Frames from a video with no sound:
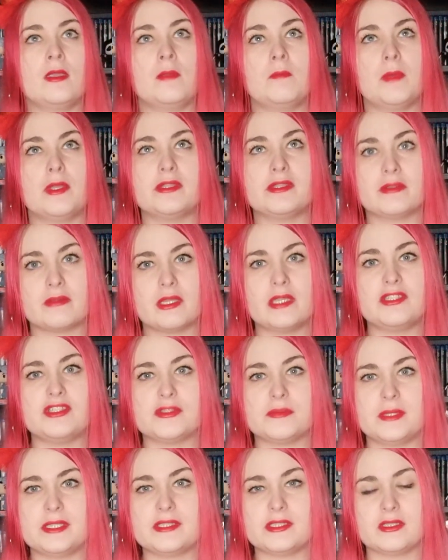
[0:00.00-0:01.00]
But they
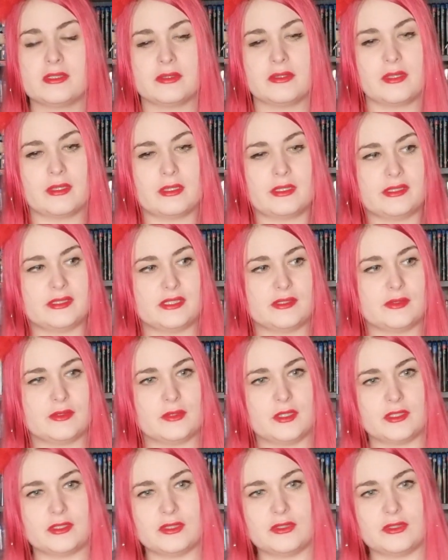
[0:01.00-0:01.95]
just mentioned that this is